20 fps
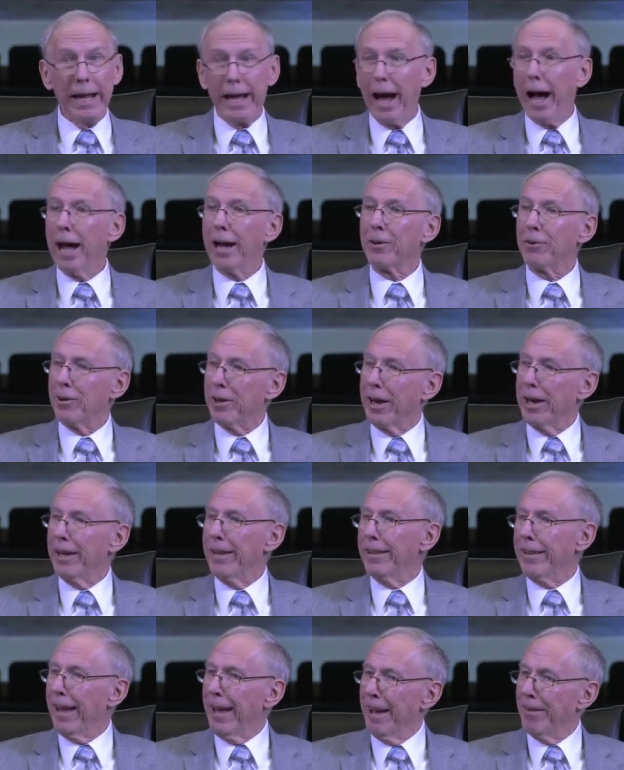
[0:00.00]
God
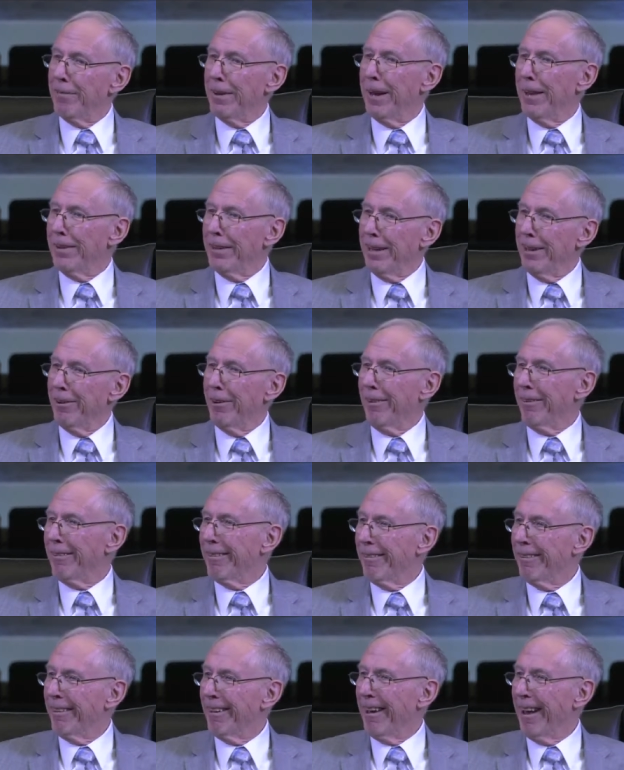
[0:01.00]
created the heaven and the
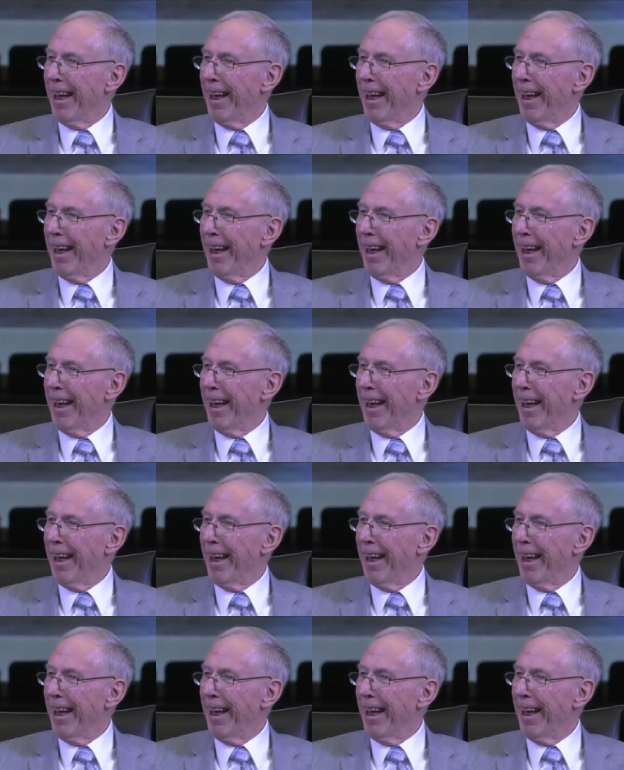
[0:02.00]
earth,